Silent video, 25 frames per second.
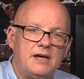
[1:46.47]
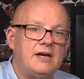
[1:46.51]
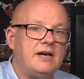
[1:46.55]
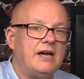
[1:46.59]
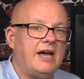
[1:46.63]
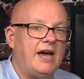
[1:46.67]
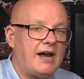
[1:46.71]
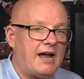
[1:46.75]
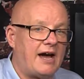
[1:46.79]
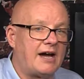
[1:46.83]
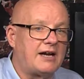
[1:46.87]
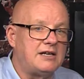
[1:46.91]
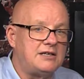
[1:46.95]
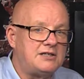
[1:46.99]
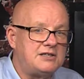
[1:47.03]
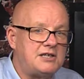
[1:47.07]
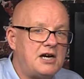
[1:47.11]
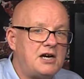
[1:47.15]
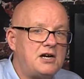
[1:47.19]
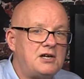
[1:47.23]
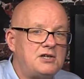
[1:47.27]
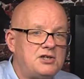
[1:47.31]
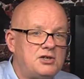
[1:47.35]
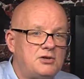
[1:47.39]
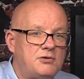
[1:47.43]
And I can
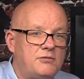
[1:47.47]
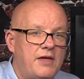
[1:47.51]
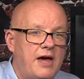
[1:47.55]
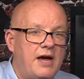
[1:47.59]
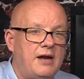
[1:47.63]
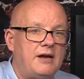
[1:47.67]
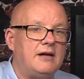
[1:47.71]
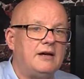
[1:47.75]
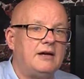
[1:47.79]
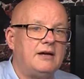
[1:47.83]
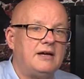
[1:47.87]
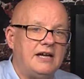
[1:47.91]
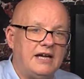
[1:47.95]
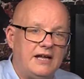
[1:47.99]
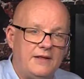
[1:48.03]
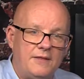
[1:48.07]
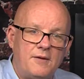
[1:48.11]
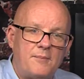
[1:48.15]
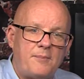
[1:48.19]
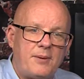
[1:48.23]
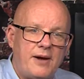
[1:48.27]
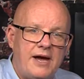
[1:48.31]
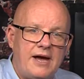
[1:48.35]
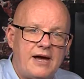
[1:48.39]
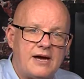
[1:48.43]
tell you that in the
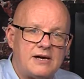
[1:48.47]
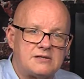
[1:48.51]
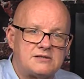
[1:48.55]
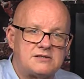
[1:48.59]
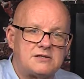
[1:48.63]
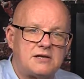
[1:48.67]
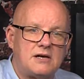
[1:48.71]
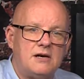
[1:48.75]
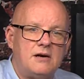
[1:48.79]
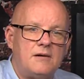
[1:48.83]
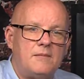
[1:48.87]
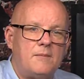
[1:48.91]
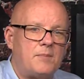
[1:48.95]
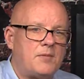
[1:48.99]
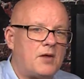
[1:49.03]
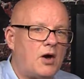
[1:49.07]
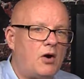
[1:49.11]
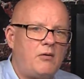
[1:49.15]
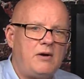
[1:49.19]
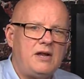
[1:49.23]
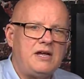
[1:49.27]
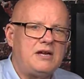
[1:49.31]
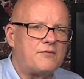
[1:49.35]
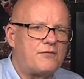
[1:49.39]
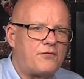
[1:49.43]
past,
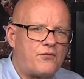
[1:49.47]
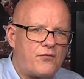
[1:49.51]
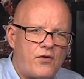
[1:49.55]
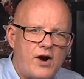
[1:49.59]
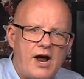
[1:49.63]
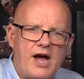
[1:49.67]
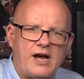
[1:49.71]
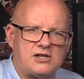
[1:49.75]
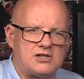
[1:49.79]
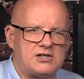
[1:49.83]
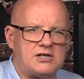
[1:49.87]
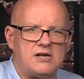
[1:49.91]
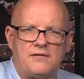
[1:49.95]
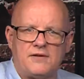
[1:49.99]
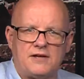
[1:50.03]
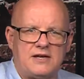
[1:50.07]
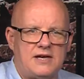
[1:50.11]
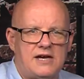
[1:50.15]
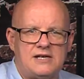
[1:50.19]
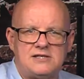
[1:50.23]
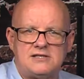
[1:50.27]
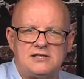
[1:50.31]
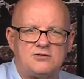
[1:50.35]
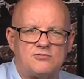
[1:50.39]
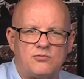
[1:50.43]
only a fraction of the
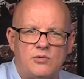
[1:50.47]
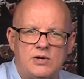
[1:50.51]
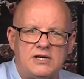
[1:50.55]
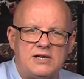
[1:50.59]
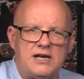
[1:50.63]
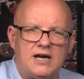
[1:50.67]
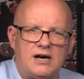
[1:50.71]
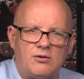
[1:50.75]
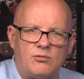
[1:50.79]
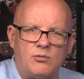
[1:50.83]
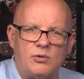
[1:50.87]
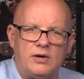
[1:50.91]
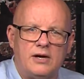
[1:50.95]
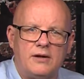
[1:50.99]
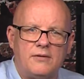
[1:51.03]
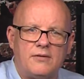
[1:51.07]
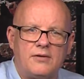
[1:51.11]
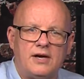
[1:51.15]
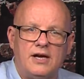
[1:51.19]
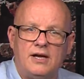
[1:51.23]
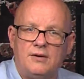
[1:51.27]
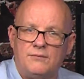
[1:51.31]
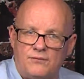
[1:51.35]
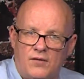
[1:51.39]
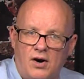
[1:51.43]
cases we dealt with
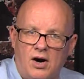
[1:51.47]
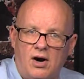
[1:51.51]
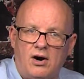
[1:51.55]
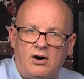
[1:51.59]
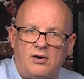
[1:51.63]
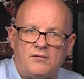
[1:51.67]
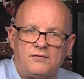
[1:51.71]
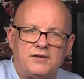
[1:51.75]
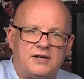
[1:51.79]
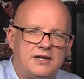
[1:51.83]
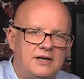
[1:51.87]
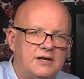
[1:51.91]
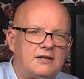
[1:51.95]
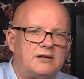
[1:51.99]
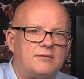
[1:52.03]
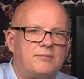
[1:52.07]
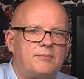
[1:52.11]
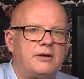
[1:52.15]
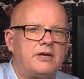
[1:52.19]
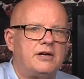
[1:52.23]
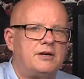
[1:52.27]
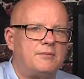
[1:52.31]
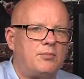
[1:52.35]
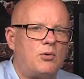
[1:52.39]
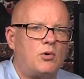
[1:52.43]
involved
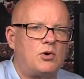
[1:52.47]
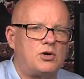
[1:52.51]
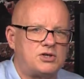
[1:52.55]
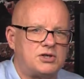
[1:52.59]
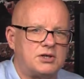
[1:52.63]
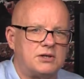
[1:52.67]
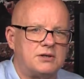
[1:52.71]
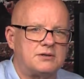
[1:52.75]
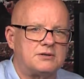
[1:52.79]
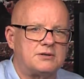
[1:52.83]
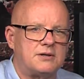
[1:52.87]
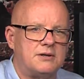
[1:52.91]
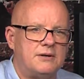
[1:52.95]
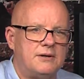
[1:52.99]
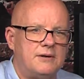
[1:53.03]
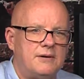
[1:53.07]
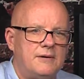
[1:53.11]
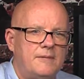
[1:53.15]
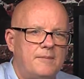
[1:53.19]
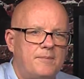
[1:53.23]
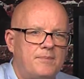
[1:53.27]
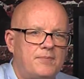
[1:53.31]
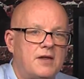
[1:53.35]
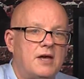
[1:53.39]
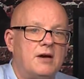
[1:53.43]
incomplete abortions.
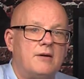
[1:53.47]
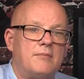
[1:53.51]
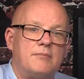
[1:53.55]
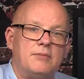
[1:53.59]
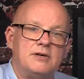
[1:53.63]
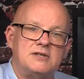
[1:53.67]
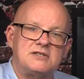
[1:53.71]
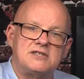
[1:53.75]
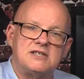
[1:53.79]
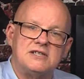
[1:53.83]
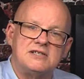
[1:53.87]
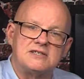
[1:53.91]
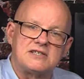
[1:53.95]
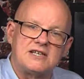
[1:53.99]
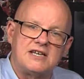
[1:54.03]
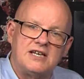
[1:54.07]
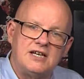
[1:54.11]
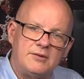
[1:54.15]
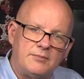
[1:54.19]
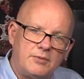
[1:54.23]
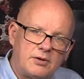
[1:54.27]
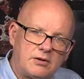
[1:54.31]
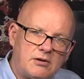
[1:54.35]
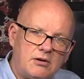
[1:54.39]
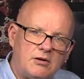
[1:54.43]
But since
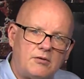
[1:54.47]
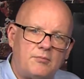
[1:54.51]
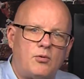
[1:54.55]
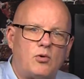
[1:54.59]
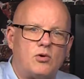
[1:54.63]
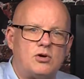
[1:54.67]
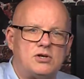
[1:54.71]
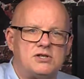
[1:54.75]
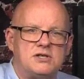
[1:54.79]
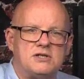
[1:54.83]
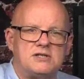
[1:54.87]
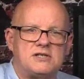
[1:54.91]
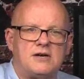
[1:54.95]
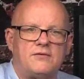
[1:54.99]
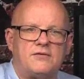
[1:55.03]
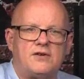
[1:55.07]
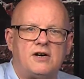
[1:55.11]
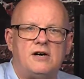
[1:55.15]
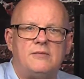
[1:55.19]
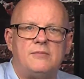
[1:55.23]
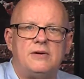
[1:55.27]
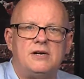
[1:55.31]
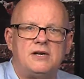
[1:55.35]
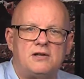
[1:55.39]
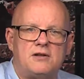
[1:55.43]
chemical abortions have
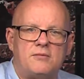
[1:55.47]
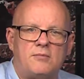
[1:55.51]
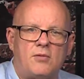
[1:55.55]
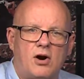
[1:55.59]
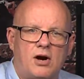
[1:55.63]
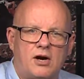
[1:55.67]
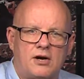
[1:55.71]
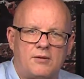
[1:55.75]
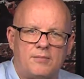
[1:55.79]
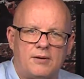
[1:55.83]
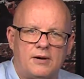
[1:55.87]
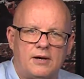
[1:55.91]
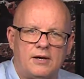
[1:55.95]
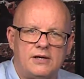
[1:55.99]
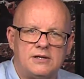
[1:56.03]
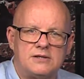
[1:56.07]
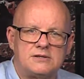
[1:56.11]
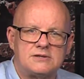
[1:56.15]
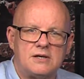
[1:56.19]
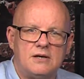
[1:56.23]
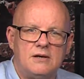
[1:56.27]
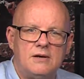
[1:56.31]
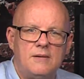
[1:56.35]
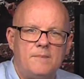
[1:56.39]
come into the marketplace,